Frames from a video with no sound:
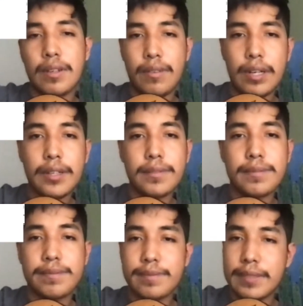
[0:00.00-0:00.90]
Right?
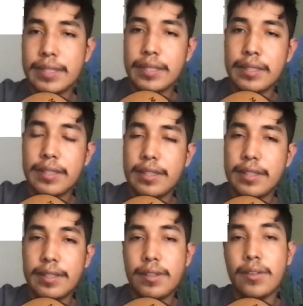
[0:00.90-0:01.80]

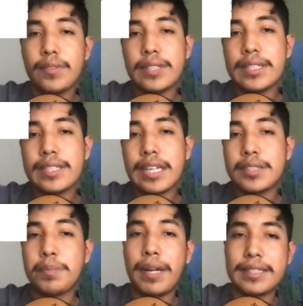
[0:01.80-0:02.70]
Hopefully you guys
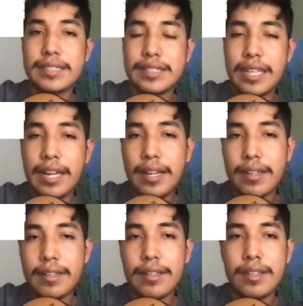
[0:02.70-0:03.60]
practice that
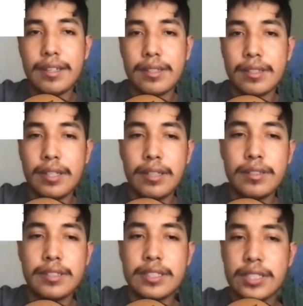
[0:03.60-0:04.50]

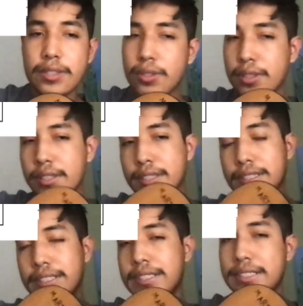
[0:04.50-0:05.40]
on the G chord,
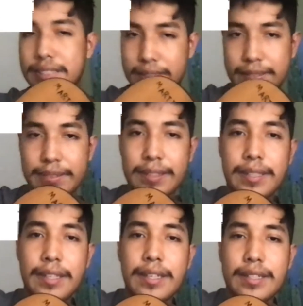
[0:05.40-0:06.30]
because
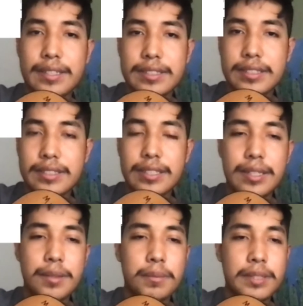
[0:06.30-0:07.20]
it's
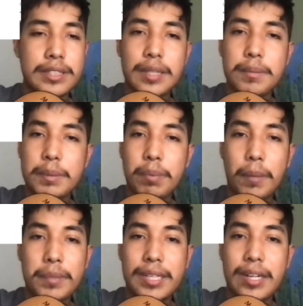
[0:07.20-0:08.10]
gonna be
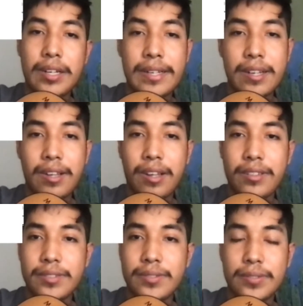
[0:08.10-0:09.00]
popping out in a lot
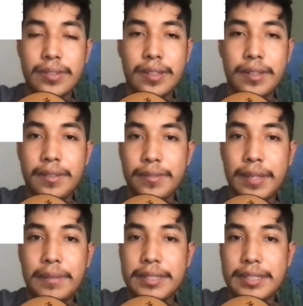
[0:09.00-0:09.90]
of
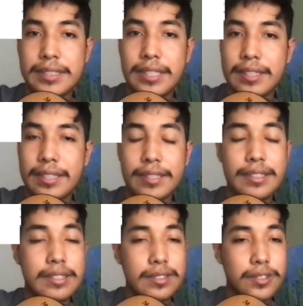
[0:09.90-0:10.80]
families, I think.
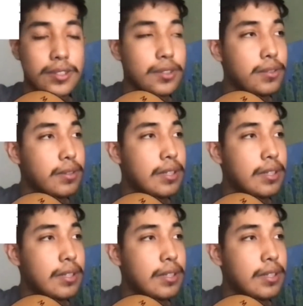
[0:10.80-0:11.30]
So